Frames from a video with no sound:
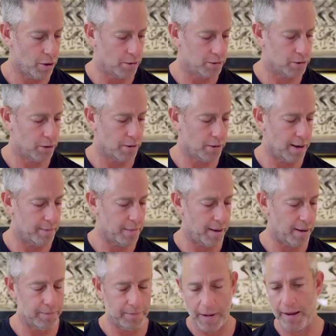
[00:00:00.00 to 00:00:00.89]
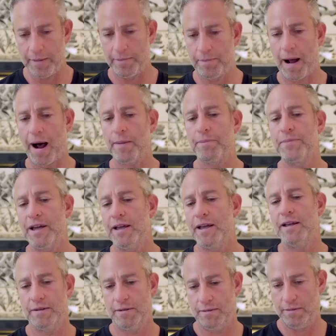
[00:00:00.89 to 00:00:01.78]
so I'm, I'm, I pop
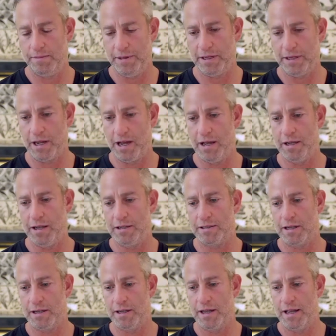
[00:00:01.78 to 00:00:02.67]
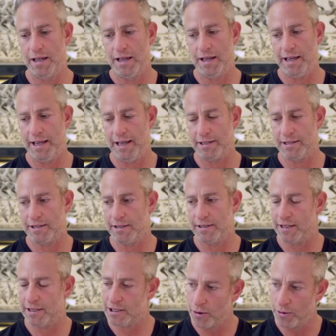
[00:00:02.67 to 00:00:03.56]
in because it's,
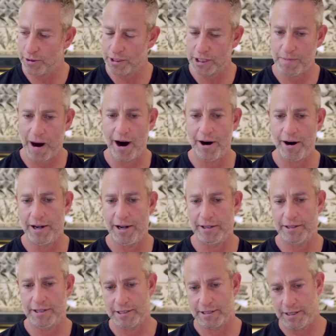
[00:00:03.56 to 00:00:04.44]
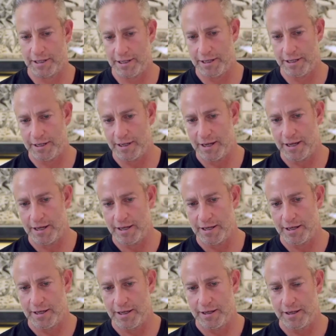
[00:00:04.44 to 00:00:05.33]
it's so inspiring to see
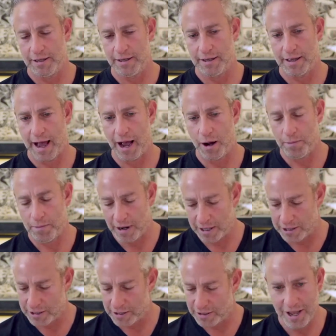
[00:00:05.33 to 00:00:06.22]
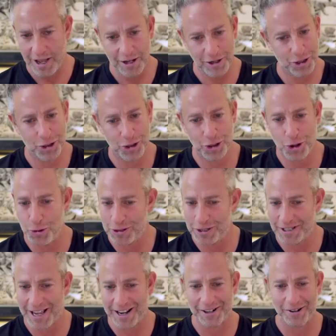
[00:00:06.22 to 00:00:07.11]
how much
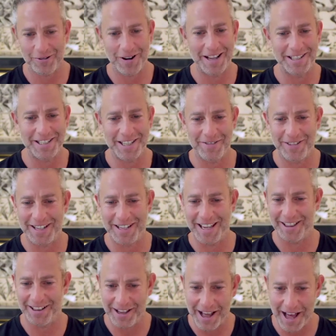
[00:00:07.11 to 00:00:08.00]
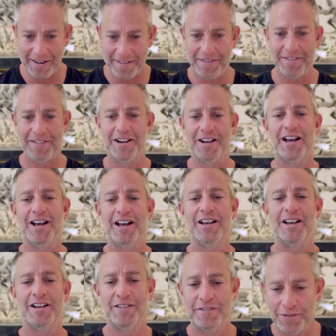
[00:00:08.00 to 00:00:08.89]
juice and creativity and life
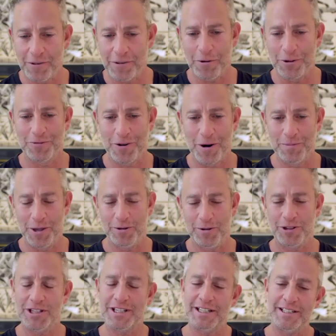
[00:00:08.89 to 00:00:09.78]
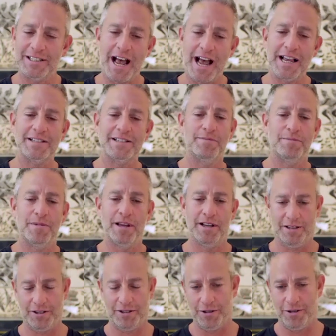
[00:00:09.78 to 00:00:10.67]
flows from you just a
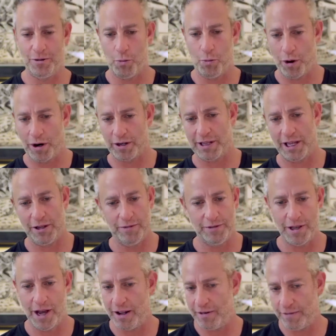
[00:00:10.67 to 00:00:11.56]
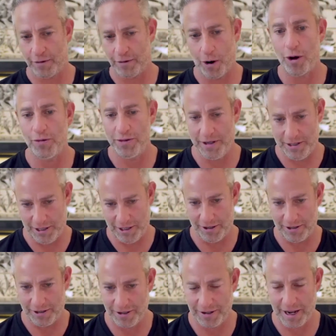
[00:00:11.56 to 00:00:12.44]
testament to the work that you've done for all these
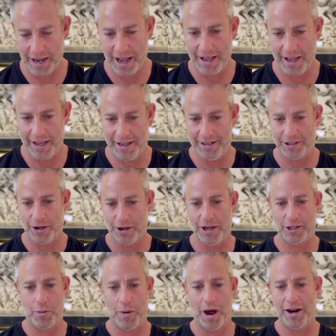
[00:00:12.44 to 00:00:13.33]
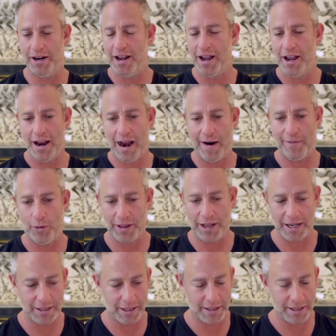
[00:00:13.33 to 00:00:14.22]
years okay and so i just wanted everyone
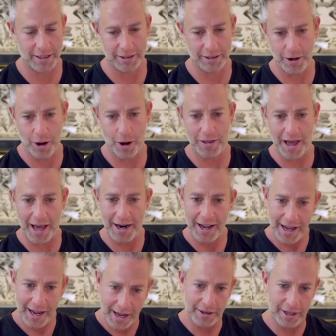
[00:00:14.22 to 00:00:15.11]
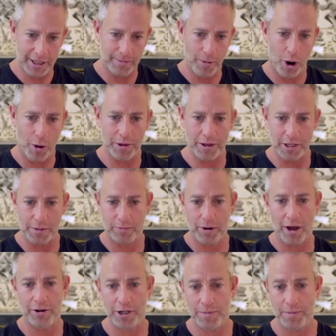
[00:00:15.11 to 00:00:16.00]
that's listening to know that in this moment this
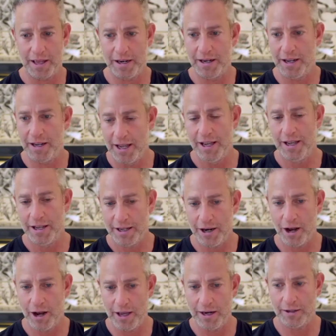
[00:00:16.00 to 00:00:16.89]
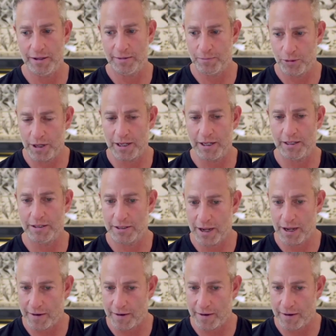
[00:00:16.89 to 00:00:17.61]
brother's been you know in a pretty tough